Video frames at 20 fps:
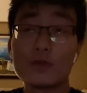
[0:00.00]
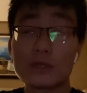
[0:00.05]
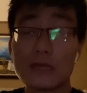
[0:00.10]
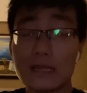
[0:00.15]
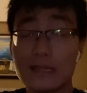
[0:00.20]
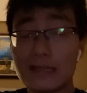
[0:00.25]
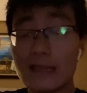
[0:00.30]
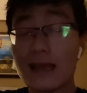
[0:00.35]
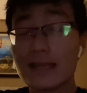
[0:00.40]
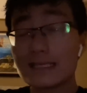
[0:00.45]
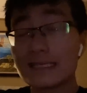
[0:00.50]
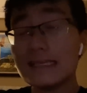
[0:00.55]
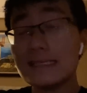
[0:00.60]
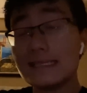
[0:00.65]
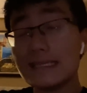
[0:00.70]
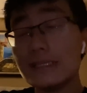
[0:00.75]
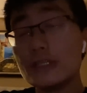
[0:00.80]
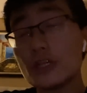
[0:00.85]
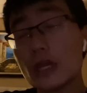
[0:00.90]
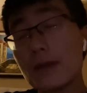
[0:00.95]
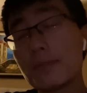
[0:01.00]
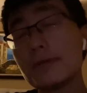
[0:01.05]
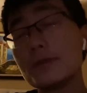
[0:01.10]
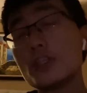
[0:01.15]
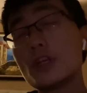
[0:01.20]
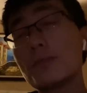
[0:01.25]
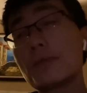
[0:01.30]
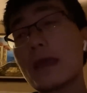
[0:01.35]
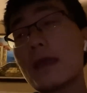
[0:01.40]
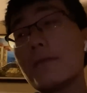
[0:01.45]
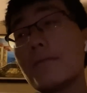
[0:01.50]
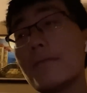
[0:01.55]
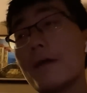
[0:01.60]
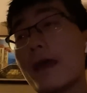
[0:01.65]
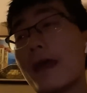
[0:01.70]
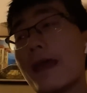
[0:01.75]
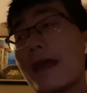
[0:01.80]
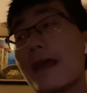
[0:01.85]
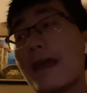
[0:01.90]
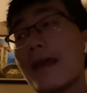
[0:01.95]
in the SEC championship game,
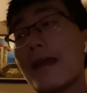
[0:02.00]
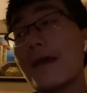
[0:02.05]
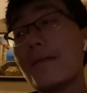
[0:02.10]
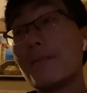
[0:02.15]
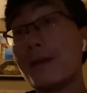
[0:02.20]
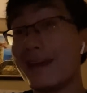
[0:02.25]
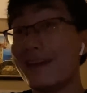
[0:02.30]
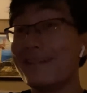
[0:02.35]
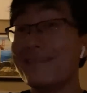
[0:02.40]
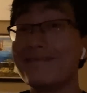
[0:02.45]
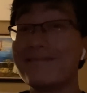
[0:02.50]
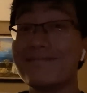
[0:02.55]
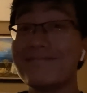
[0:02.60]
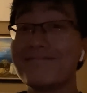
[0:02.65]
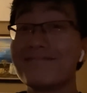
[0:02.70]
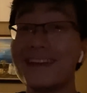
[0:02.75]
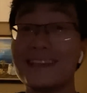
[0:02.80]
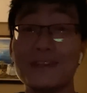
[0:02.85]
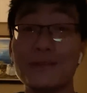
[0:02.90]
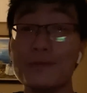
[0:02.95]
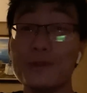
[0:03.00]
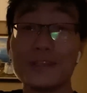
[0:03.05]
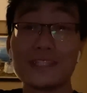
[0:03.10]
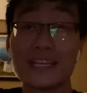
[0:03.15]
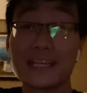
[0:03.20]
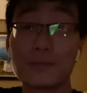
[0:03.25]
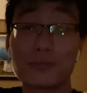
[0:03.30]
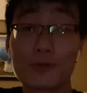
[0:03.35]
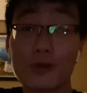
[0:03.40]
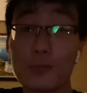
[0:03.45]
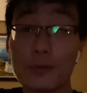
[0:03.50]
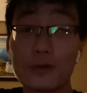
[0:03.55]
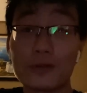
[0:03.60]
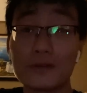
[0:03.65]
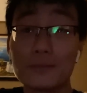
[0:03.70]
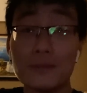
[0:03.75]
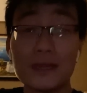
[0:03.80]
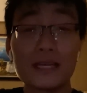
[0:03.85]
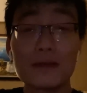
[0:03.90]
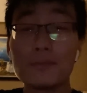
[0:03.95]
and that dude looks like a Pro Bowler,
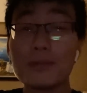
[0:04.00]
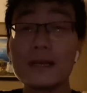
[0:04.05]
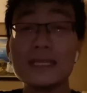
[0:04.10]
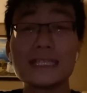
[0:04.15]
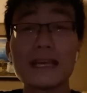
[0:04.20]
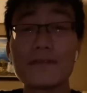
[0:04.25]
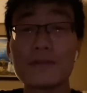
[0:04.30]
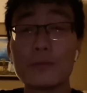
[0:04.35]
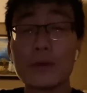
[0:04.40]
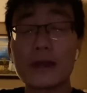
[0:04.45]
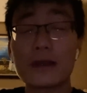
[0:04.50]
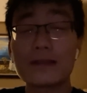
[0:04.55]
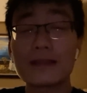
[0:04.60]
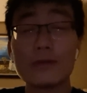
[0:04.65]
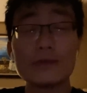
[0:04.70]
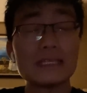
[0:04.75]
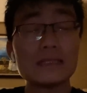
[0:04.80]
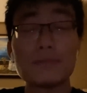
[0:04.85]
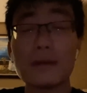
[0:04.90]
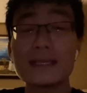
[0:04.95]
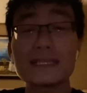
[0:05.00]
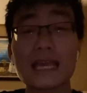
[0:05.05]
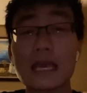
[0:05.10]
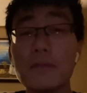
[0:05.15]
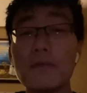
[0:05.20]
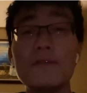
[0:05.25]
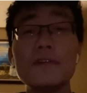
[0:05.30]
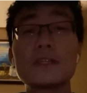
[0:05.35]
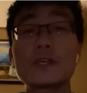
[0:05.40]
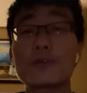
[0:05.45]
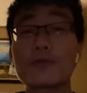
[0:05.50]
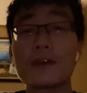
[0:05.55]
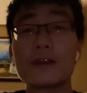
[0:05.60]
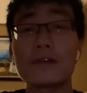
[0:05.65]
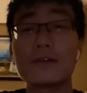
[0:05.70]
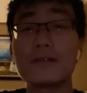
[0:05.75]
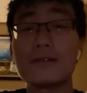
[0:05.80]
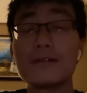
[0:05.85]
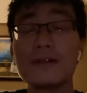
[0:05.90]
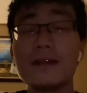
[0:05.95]
making plays everywhere. That was his best game of his
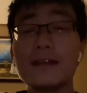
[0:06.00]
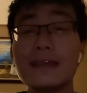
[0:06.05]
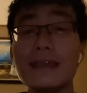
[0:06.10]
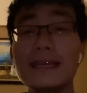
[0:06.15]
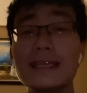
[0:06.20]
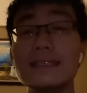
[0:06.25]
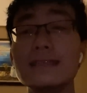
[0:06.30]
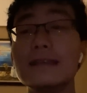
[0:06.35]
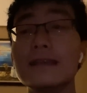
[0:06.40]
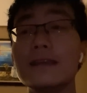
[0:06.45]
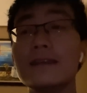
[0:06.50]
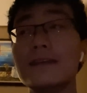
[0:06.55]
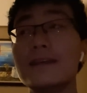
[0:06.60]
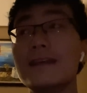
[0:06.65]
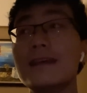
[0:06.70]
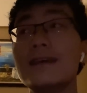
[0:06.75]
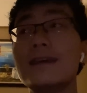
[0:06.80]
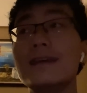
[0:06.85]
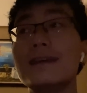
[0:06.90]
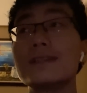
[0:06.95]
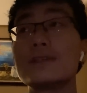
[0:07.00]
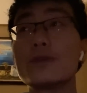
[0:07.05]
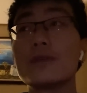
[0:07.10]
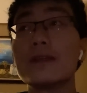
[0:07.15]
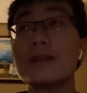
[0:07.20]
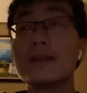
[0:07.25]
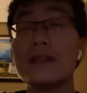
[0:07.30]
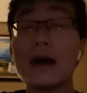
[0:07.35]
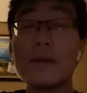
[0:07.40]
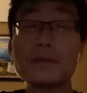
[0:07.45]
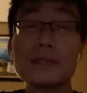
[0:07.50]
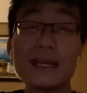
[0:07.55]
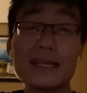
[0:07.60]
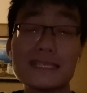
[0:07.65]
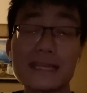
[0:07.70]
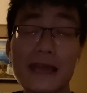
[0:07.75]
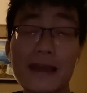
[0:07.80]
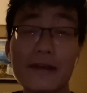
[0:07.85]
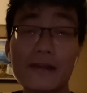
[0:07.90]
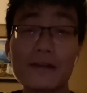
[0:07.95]
career, easily. So the upside is
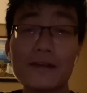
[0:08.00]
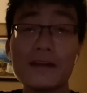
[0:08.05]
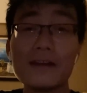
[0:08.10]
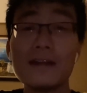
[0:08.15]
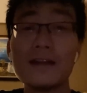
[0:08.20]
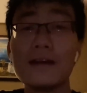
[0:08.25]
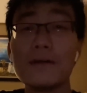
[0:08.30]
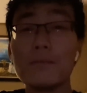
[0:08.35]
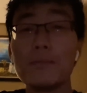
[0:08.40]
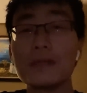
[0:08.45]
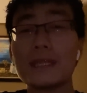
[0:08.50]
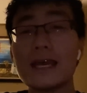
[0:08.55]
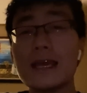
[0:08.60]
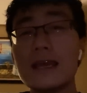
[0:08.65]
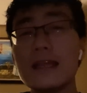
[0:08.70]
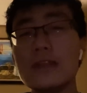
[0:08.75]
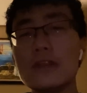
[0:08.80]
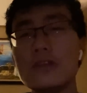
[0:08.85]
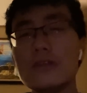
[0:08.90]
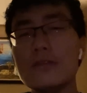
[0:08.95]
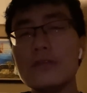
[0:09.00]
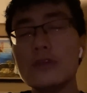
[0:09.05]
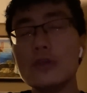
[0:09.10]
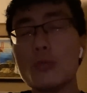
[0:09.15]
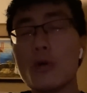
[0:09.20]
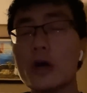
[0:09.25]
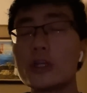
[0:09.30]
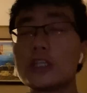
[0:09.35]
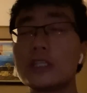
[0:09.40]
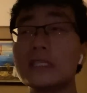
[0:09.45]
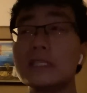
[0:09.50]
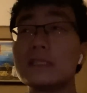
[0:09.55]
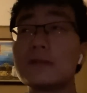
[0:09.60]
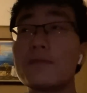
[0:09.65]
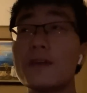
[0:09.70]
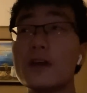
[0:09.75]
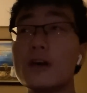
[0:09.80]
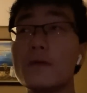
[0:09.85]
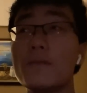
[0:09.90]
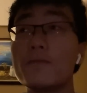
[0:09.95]
there. But then you watch his
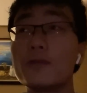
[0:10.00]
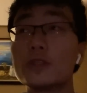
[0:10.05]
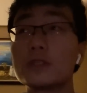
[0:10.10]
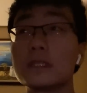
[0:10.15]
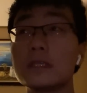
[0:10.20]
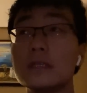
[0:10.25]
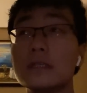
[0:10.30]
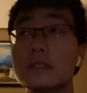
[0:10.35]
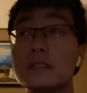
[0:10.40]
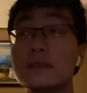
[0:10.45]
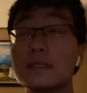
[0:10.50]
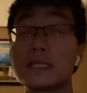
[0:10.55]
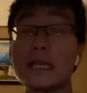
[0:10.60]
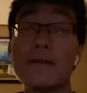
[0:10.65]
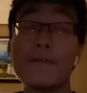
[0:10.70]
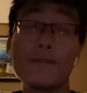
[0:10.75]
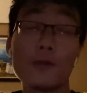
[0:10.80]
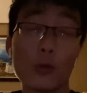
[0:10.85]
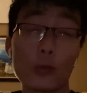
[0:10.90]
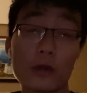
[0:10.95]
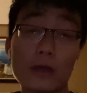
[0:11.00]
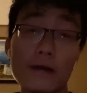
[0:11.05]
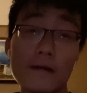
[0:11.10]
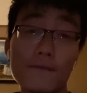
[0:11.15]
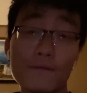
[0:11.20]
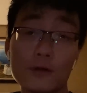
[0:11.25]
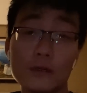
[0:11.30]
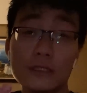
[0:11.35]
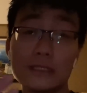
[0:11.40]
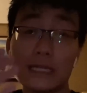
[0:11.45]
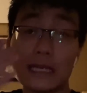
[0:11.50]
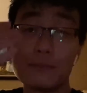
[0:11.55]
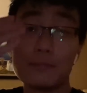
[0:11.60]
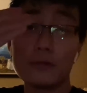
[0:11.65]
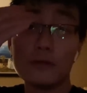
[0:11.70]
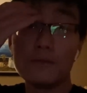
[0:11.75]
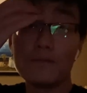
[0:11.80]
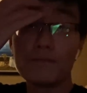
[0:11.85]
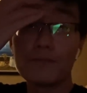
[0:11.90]
film versus, say, Florida, for example,